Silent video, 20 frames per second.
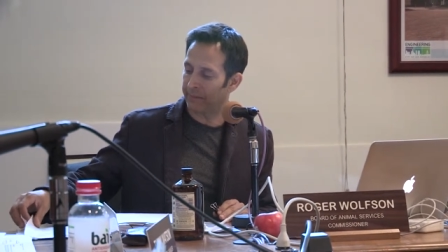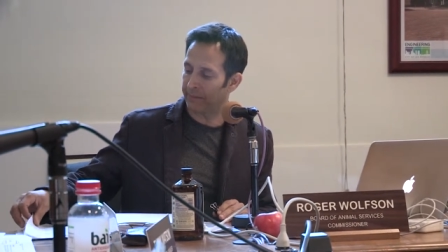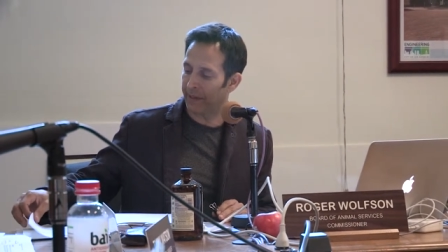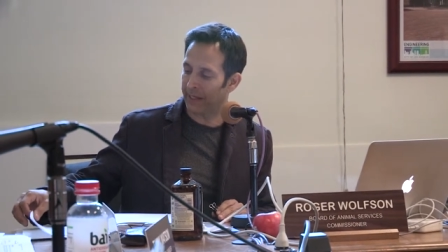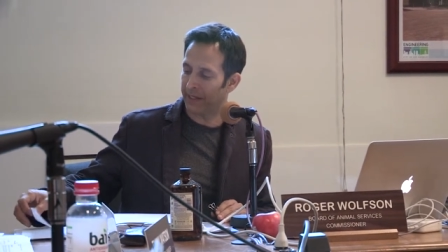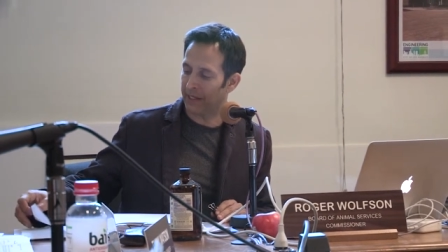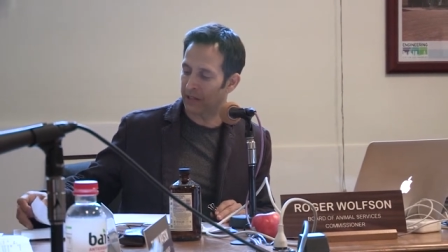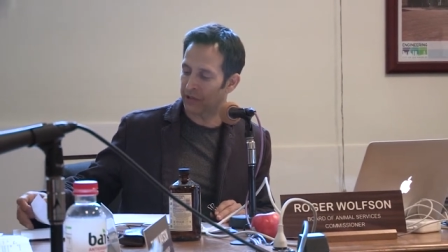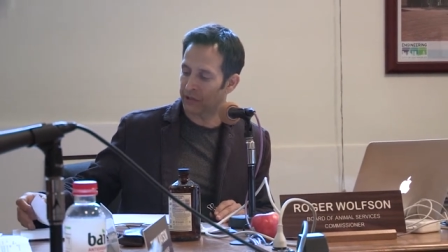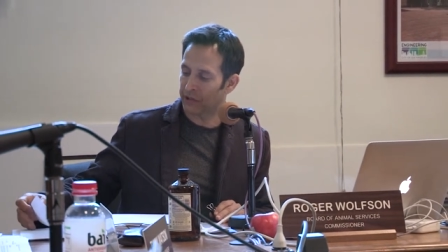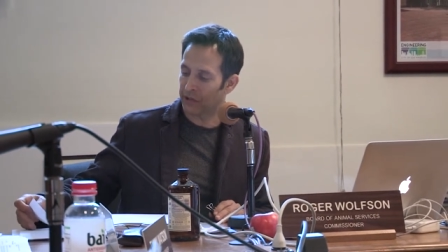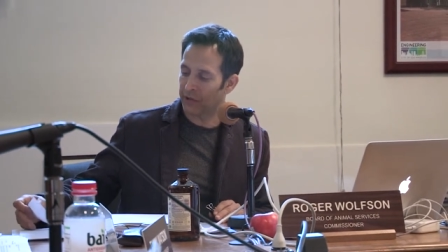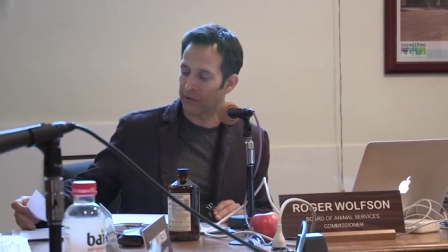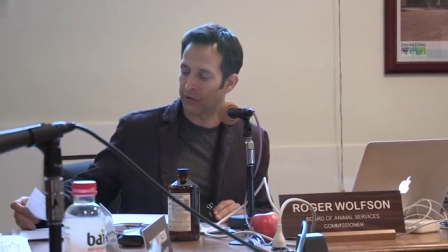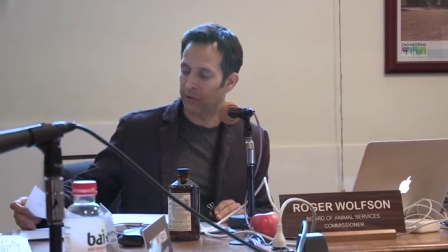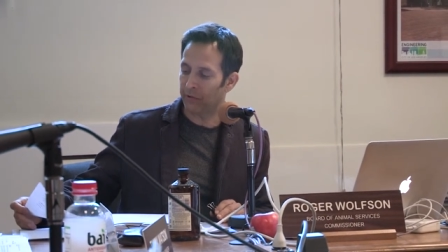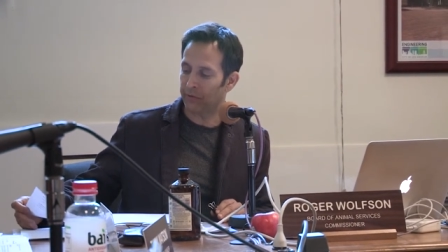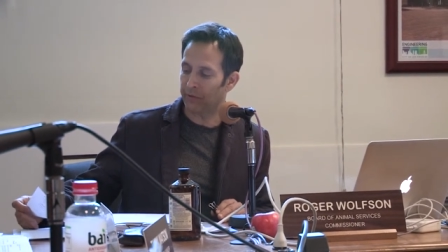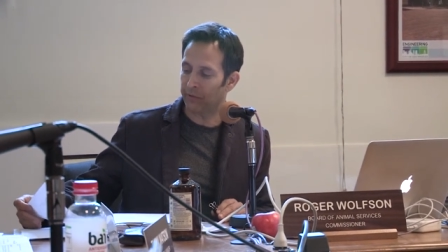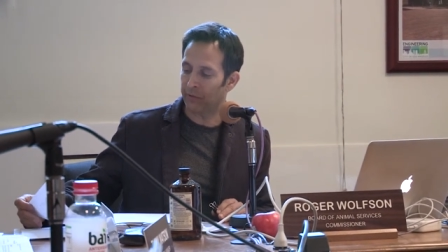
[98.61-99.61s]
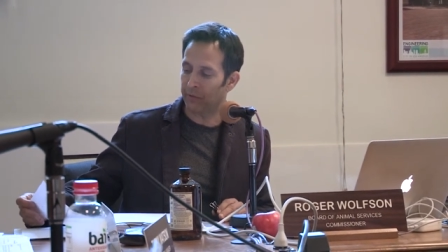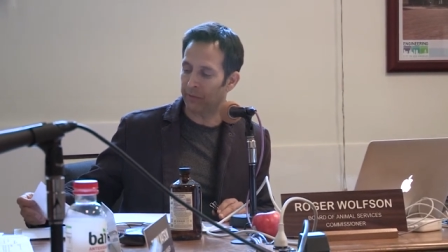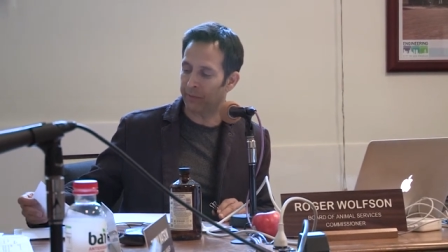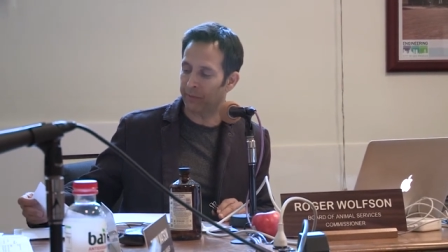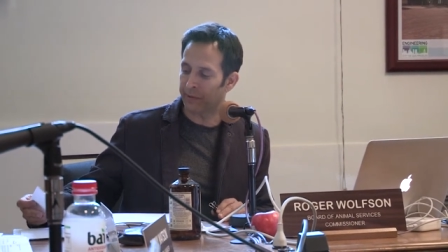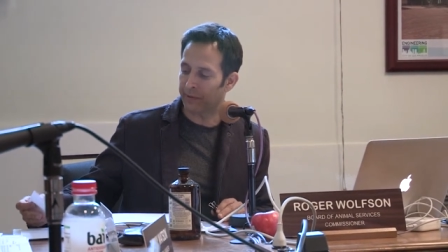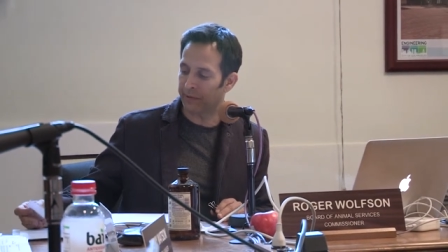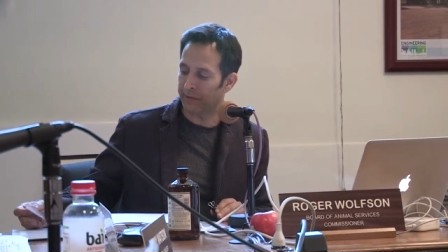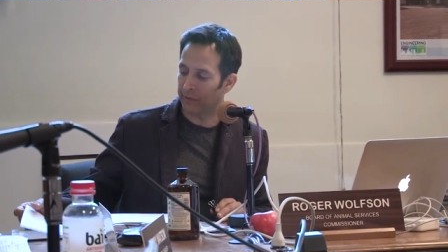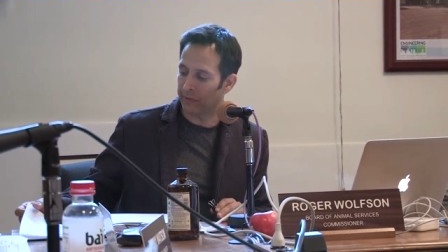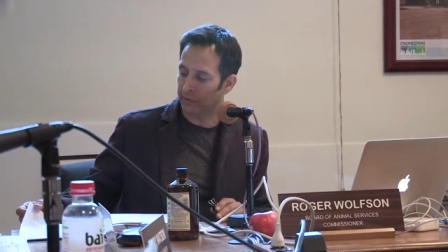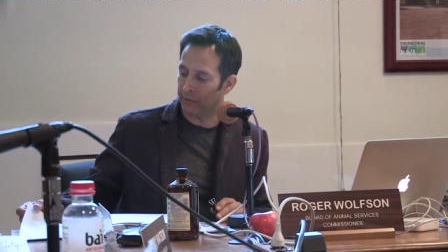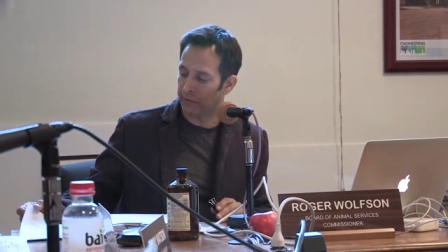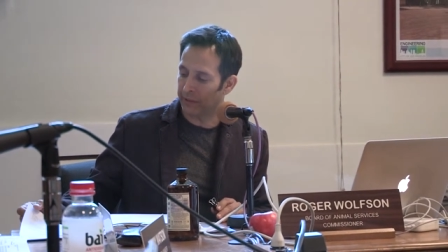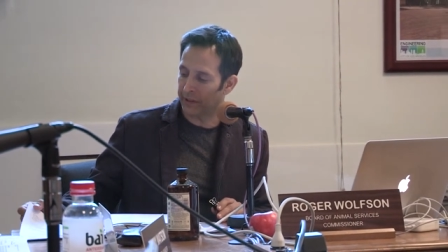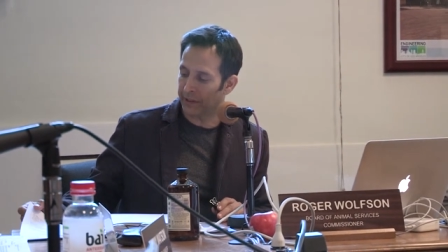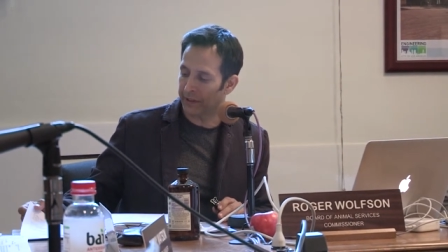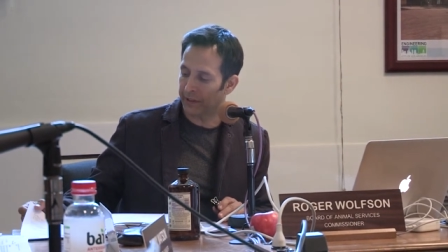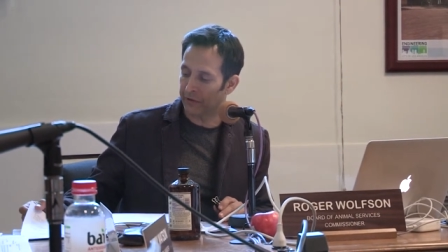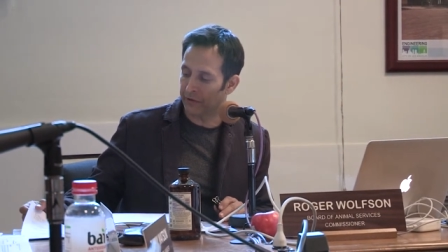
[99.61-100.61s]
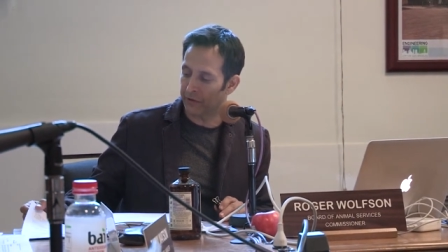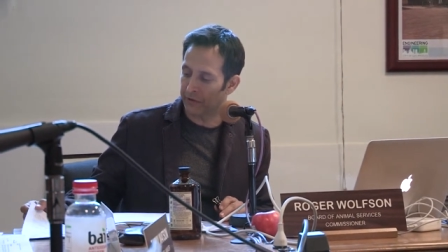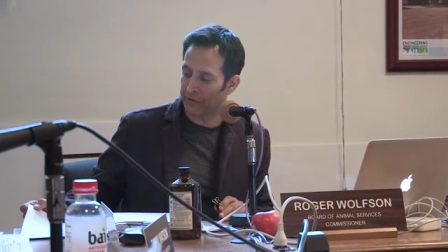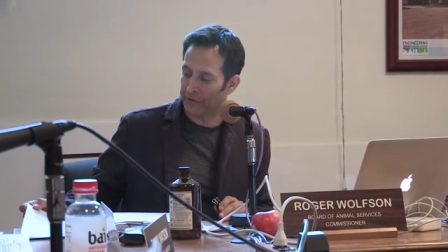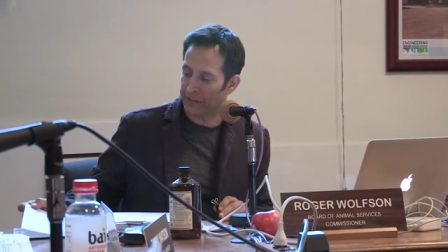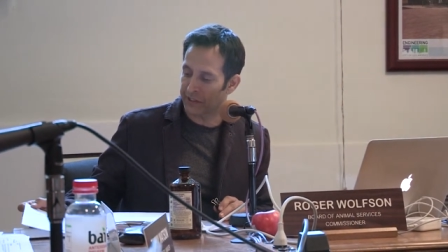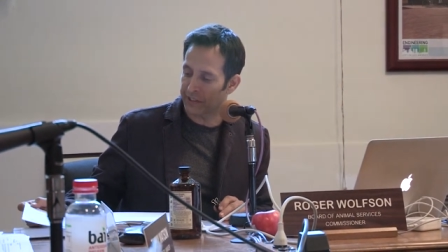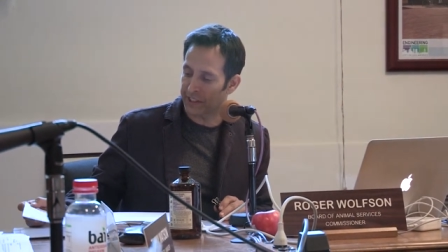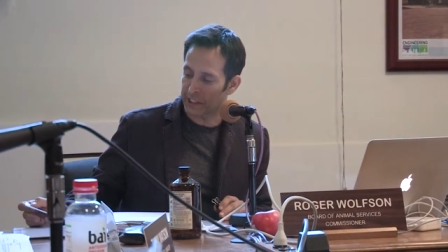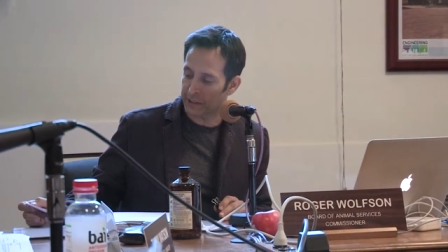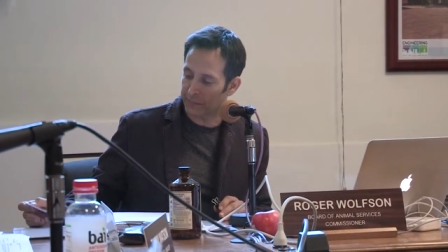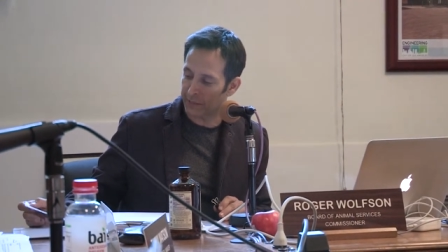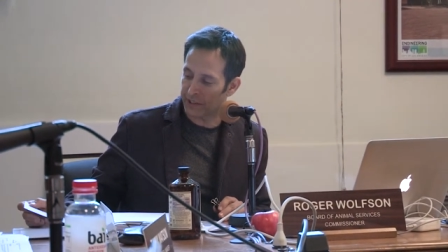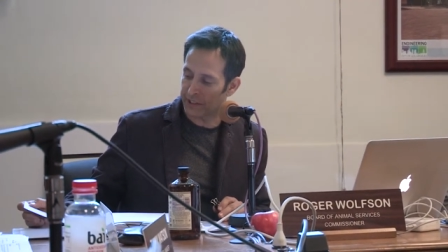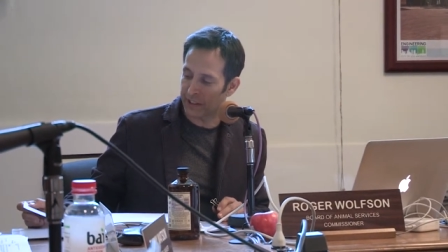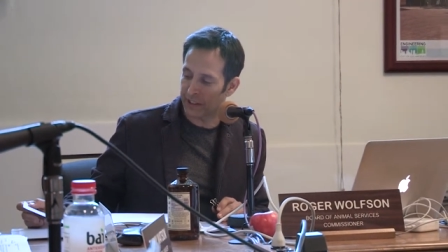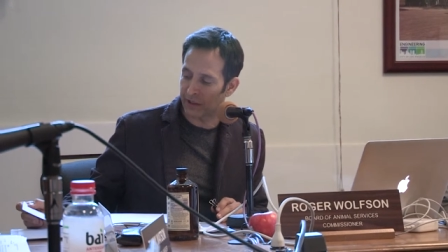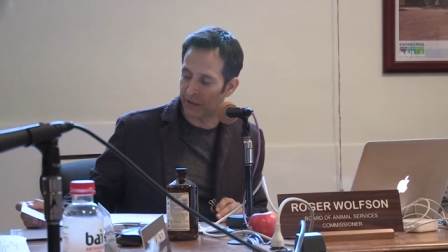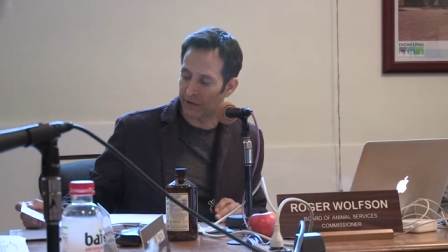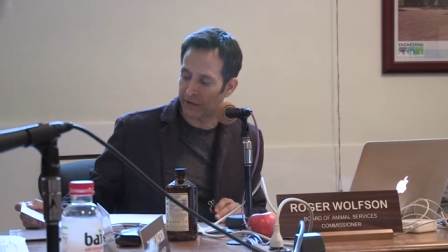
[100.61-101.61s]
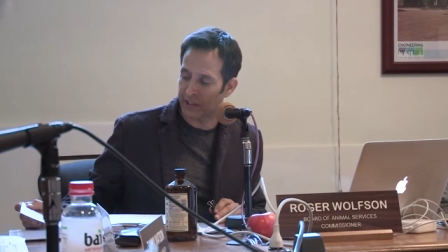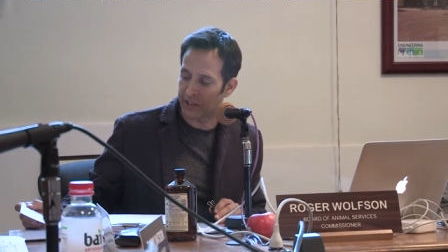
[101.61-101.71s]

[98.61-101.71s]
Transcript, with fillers: Ben Hueso, who, who, who introduced this particular